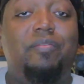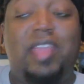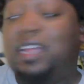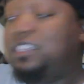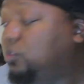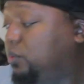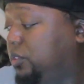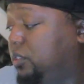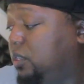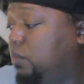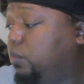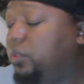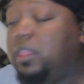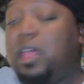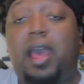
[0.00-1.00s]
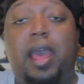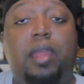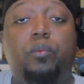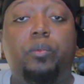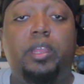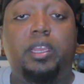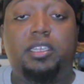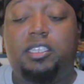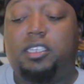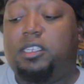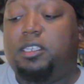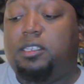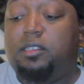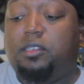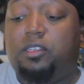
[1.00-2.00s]
That's what's up with the iRig
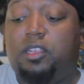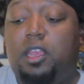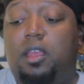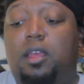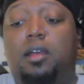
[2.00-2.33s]
keys.